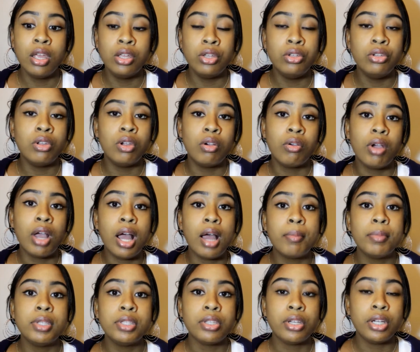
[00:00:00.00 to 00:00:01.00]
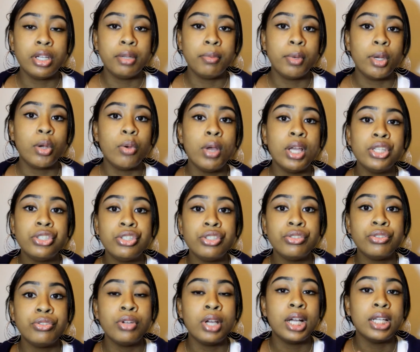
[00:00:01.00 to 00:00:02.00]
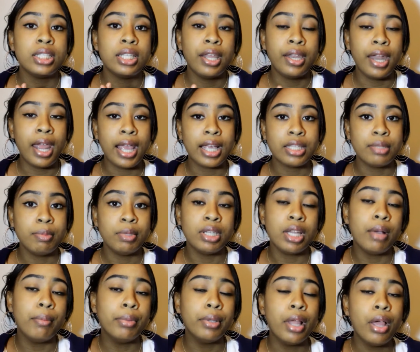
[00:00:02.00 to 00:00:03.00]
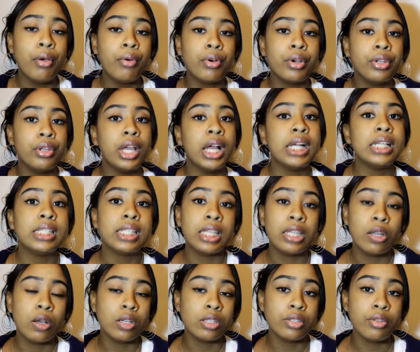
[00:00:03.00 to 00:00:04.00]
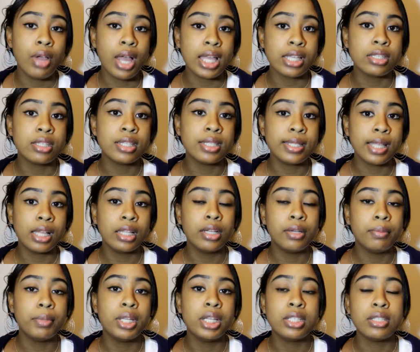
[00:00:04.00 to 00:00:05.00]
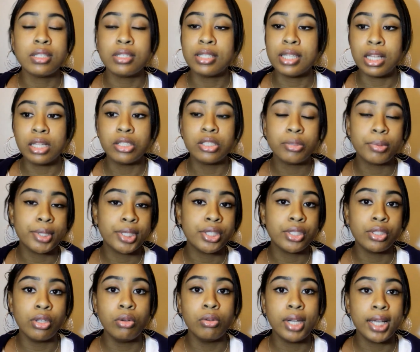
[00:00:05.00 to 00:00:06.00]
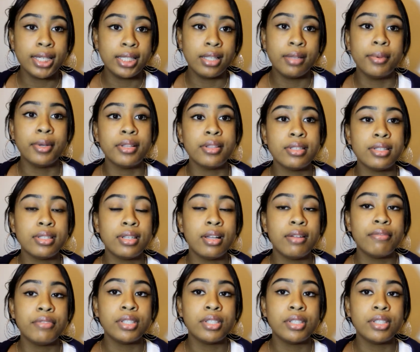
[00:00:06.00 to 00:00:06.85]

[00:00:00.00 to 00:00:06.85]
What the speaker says: you know, comments or any more questions, you guys can ask me down below, or you guys can also ask the seller, because the sellers were so nice about this stuff.